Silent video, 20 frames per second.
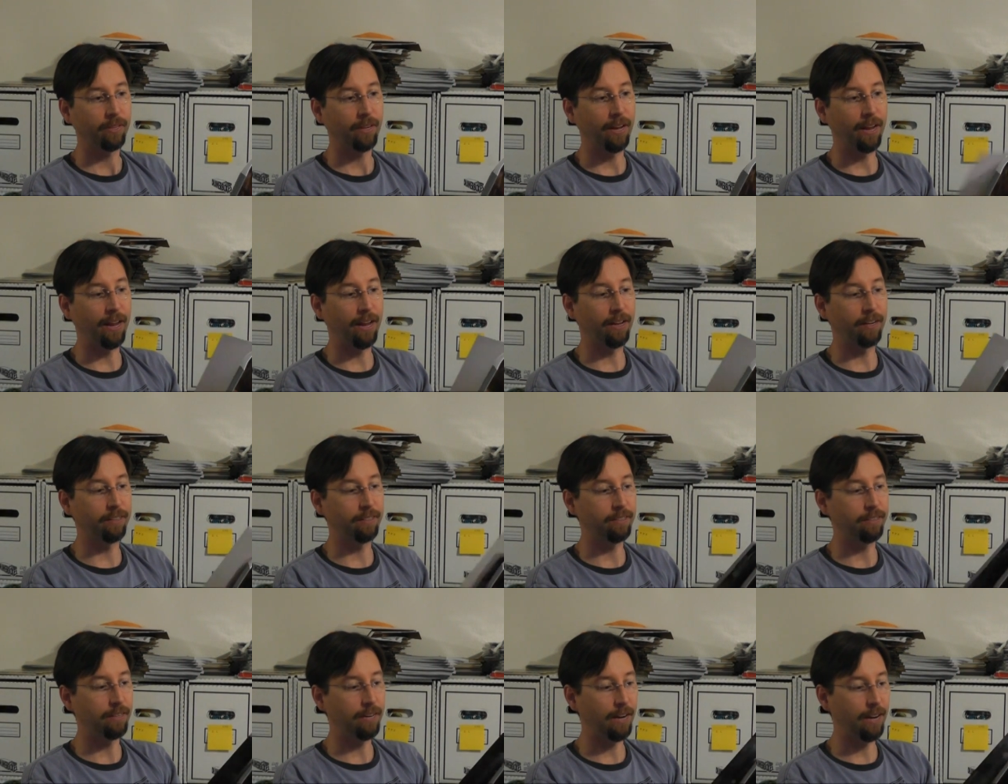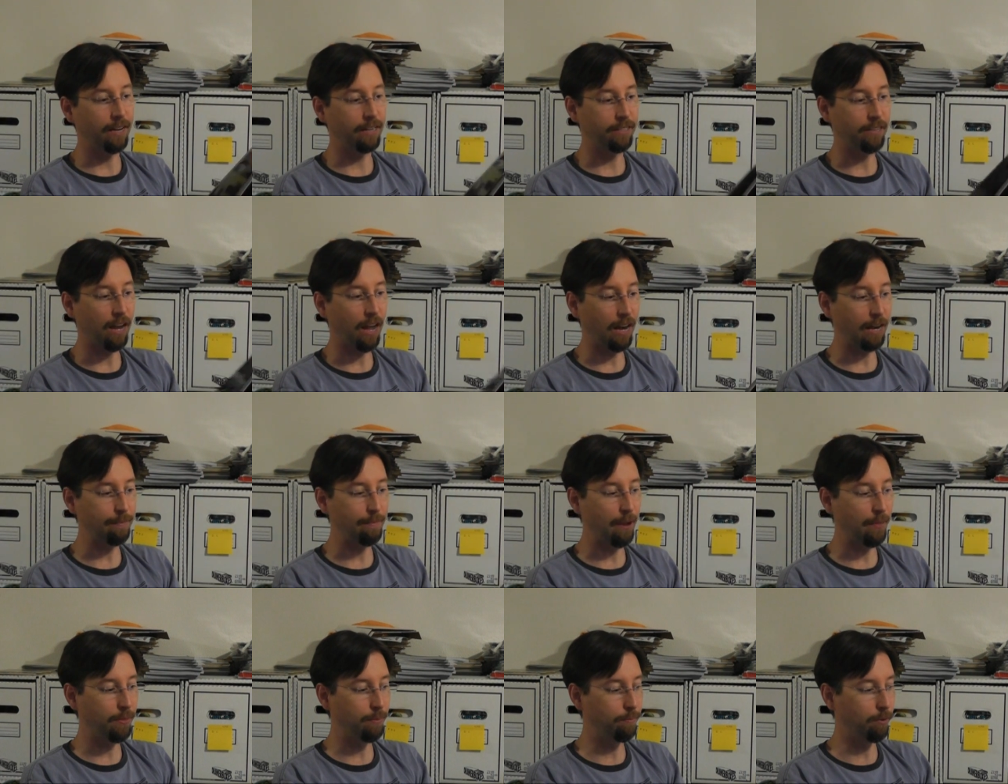and and talk
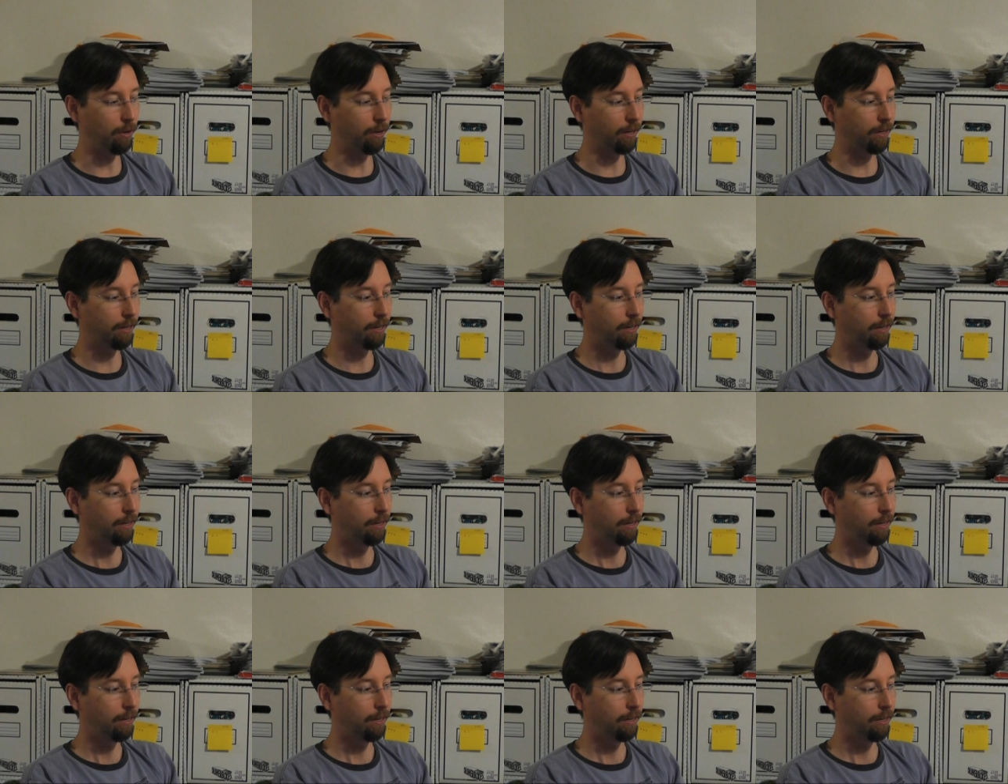about the book.